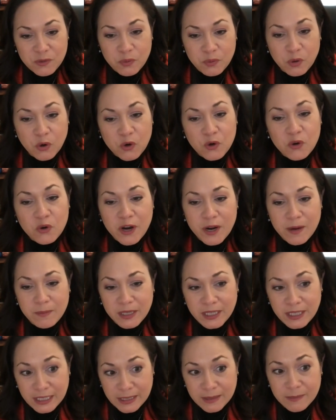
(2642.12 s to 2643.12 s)
and
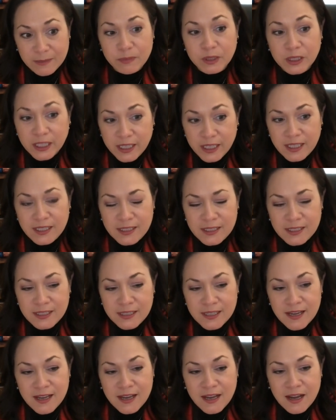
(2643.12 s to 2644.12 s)
programming in
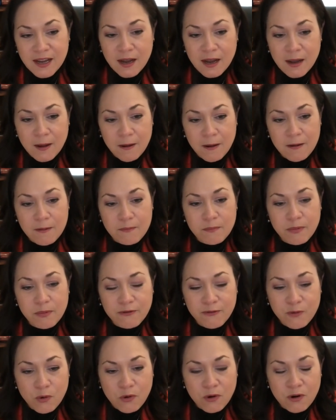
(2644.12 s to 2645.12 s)
place
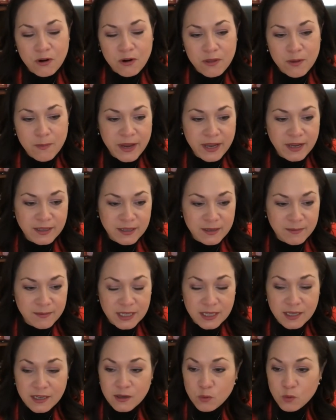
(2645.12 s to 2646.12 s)
before the
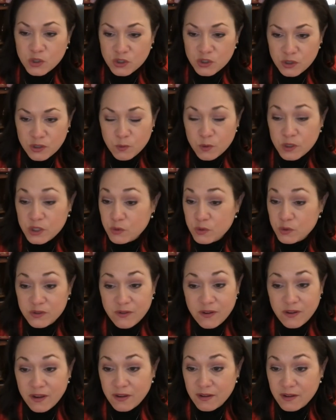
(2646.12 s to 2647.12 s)
pandemic hit, which was
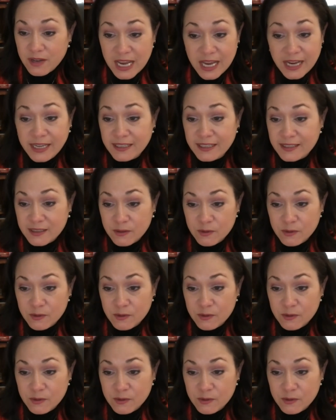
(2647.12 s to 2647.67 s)
nice.